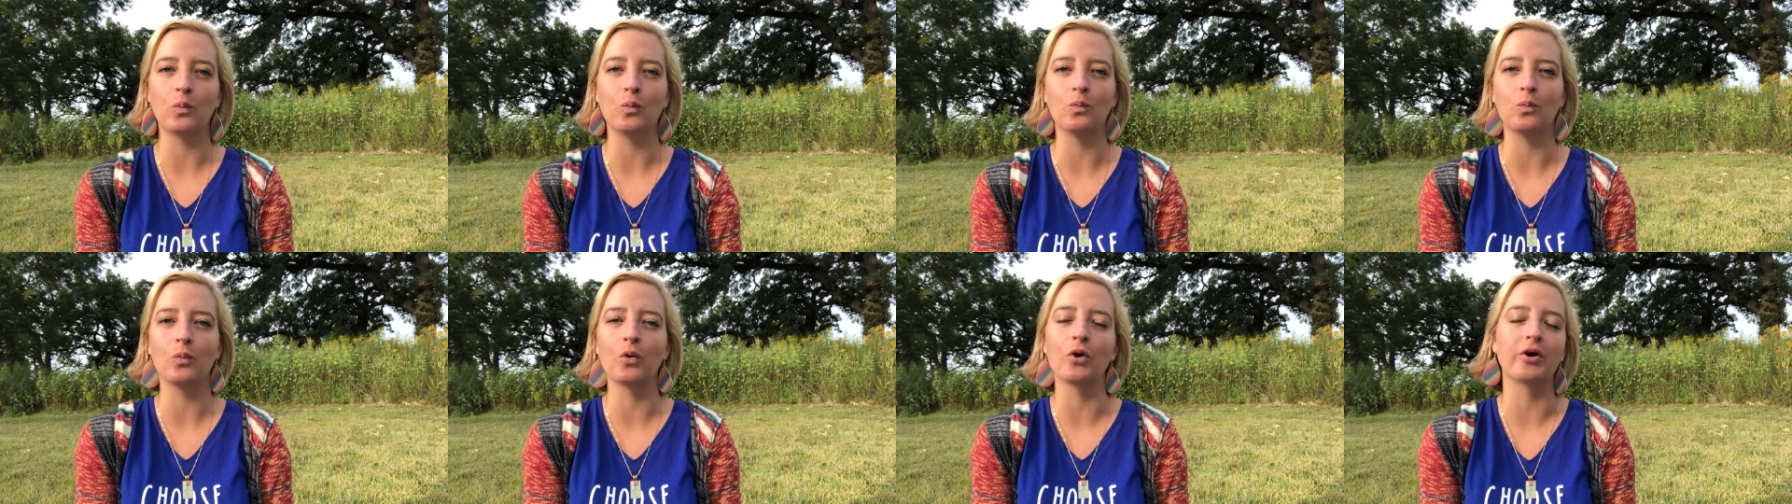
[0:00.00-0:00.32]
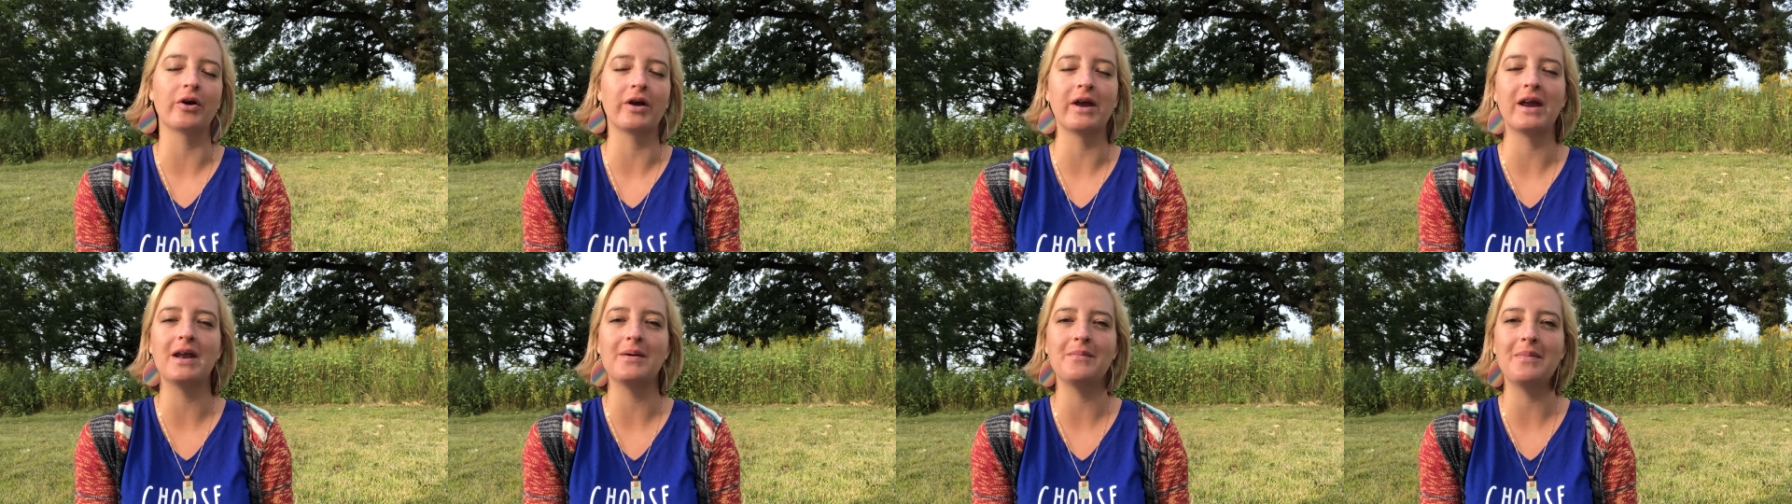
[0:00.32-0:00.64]

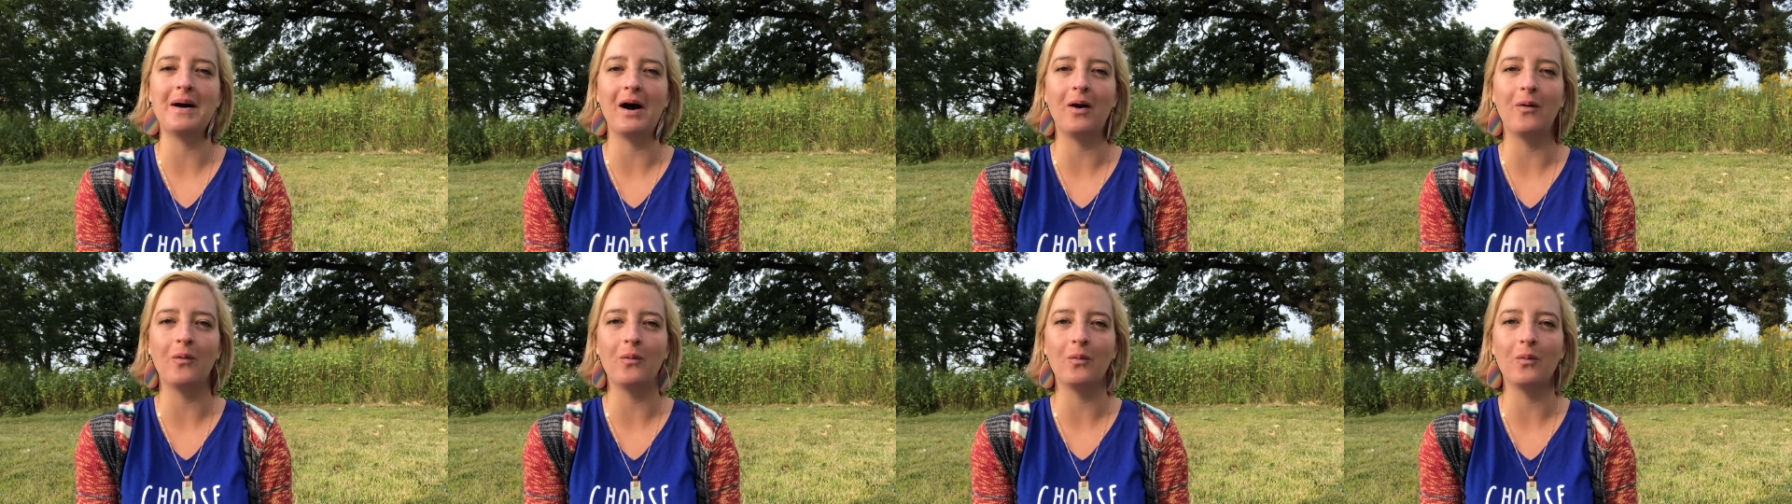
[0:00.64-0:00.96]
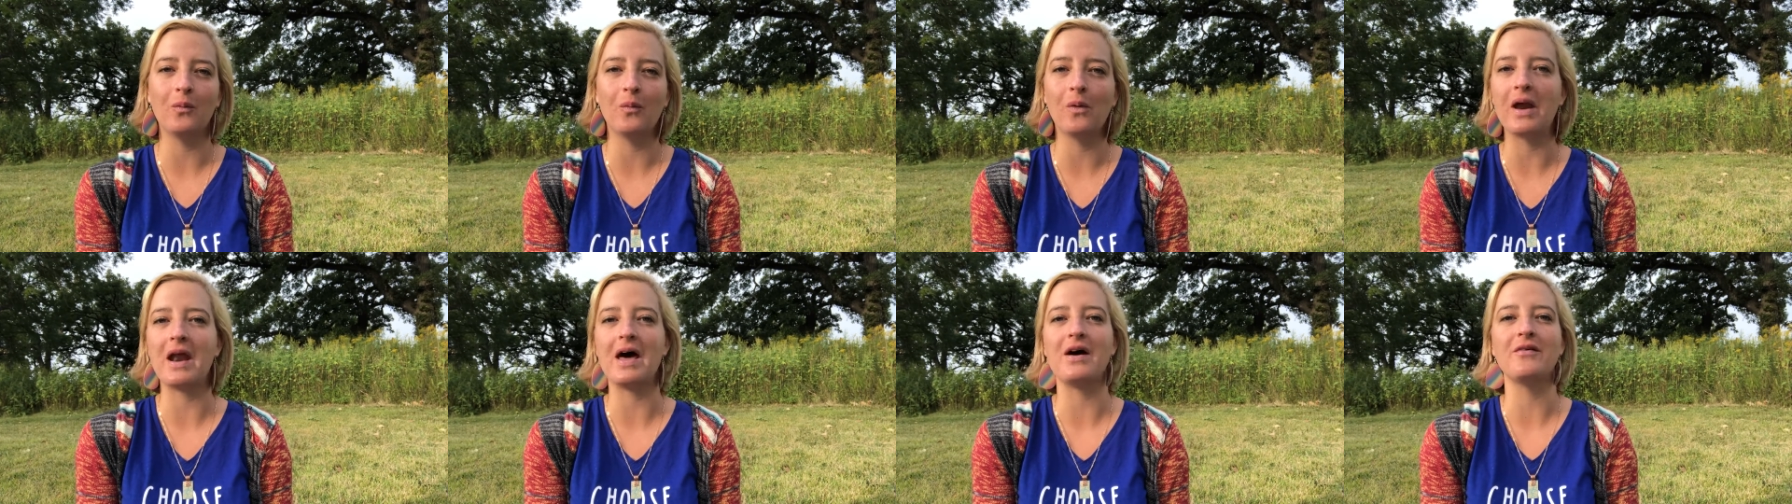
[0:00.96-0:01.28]
worrying about
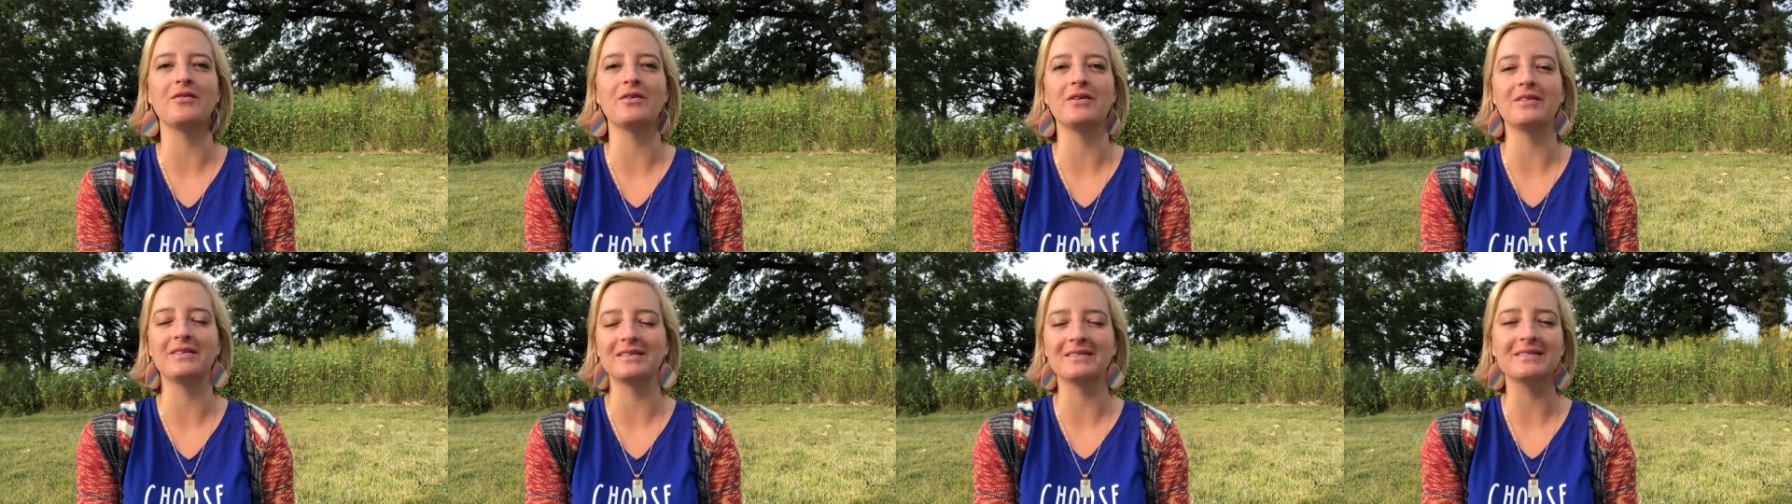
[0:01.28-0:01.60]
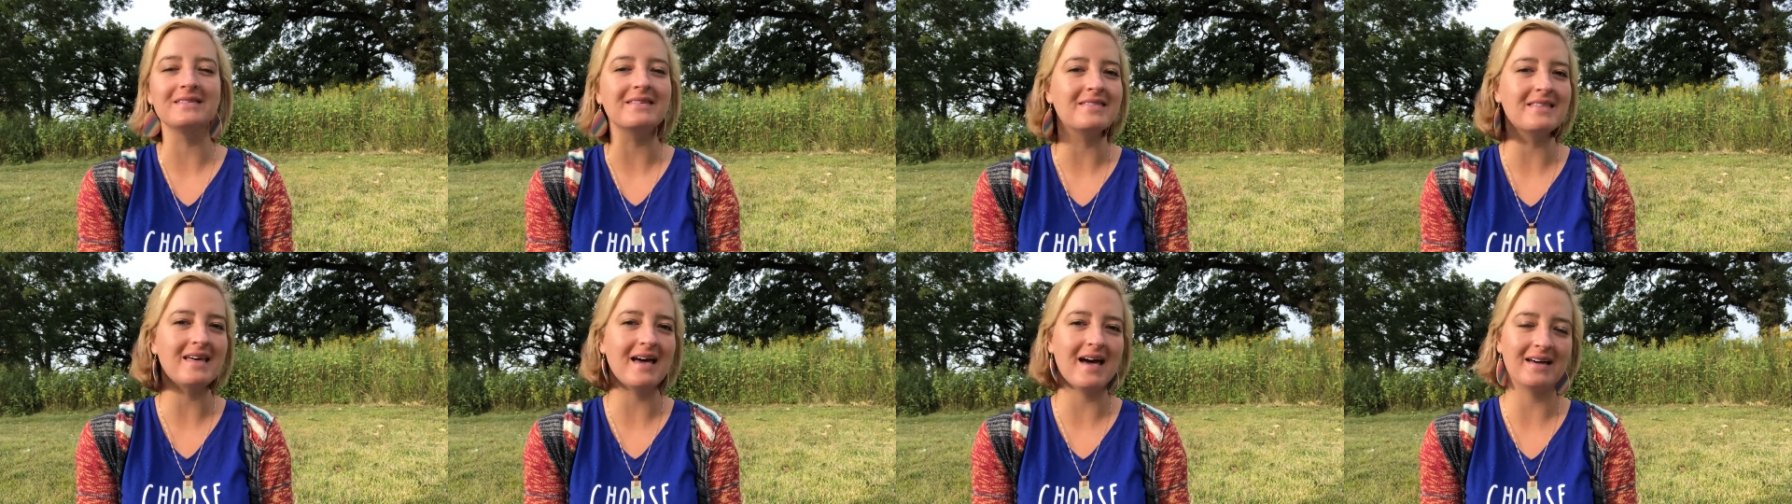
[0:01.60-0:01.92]
whatever, this
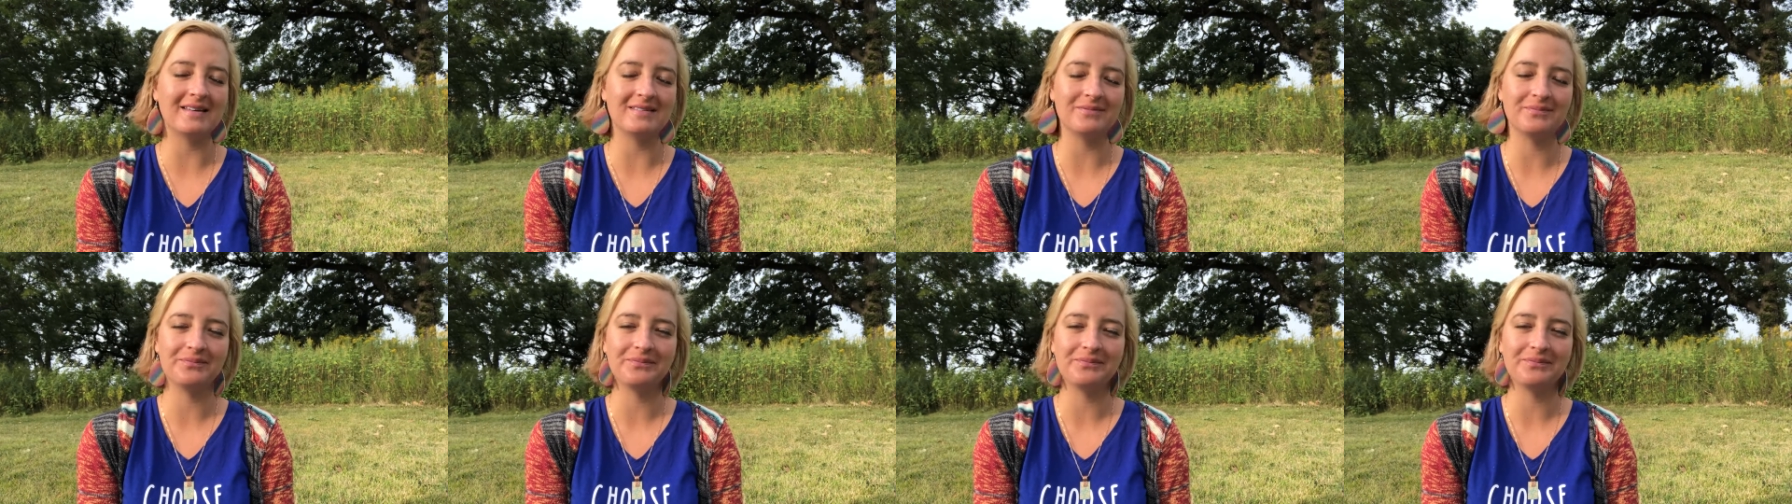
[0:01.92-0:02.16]
and that.